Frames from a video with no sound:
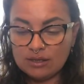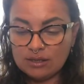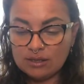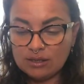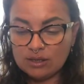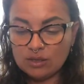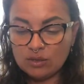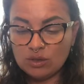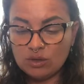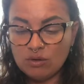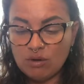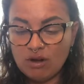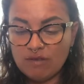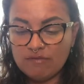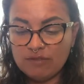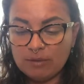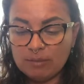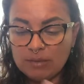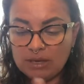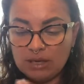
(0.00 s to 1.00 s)
So you are
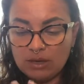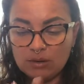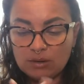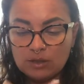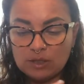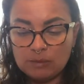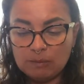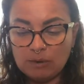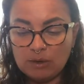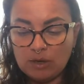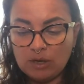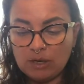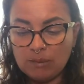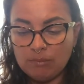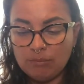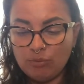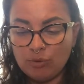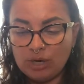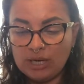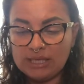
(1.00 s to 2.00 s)
flamingo spirit,
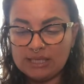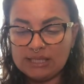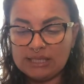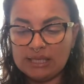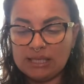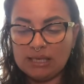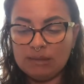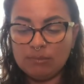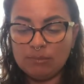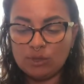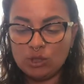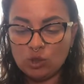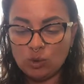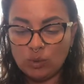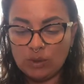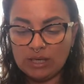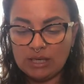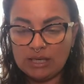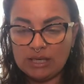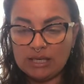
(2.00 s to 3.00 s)
embrace the
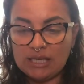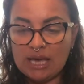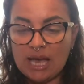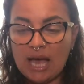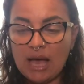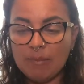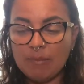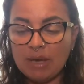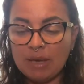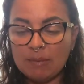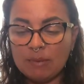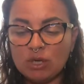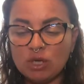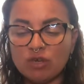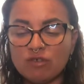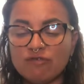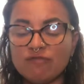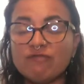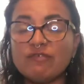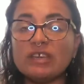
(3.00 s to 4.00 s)
in-between. Yeah, maybe you're
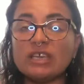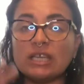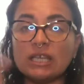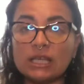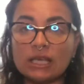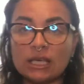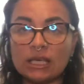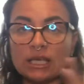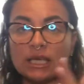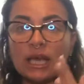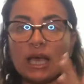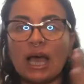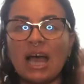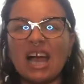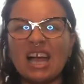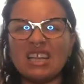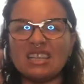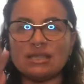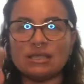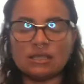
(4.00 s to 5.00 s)
feeling
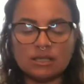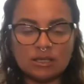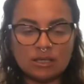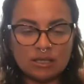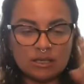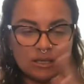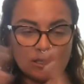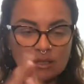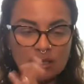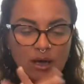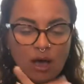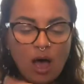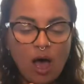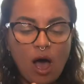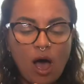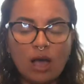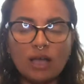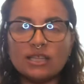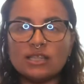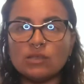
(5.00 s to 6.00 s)
at
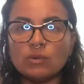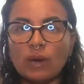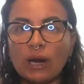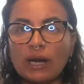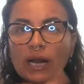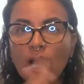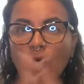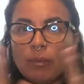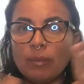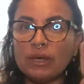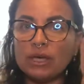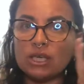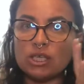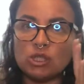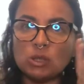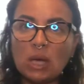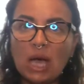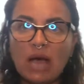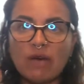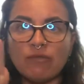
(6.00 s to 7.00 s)
odds right now
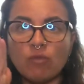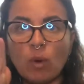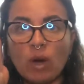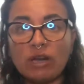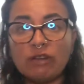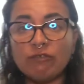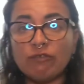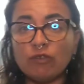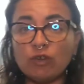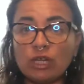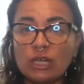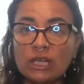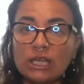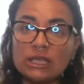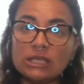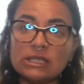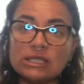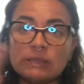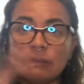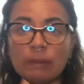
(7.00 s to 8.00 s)
because you have one foot
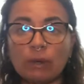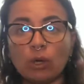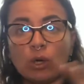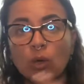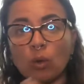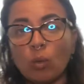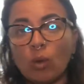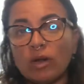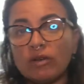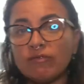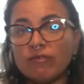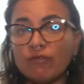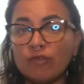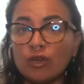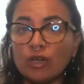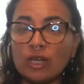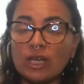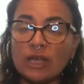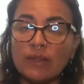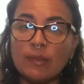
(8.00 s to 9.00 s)
in spirit, one
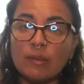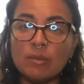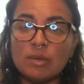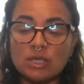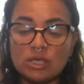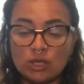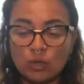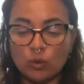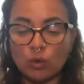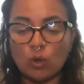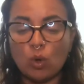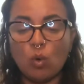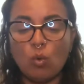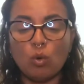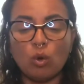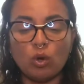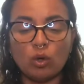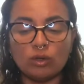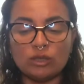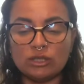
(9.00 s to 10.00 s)
foot in the material
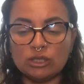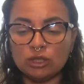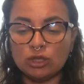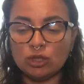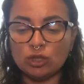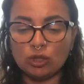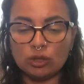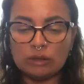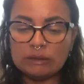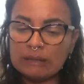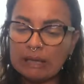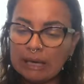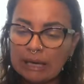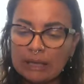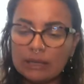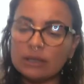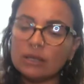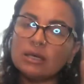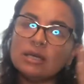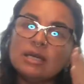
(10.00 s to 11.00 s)
world, and you're
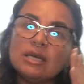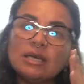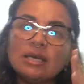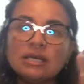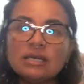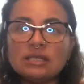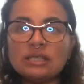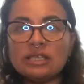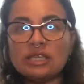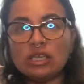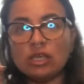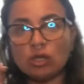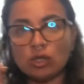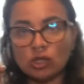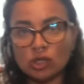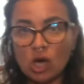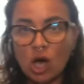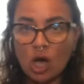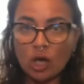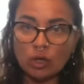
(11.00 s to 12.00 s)
like
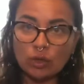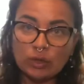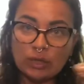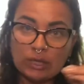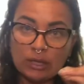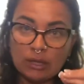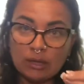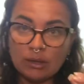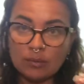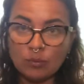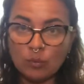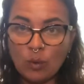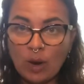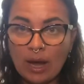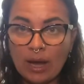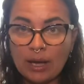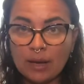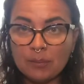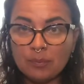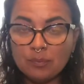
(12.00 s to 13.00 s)
teeter-tottering,
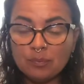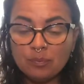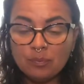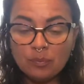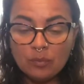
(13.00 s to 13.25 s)
right?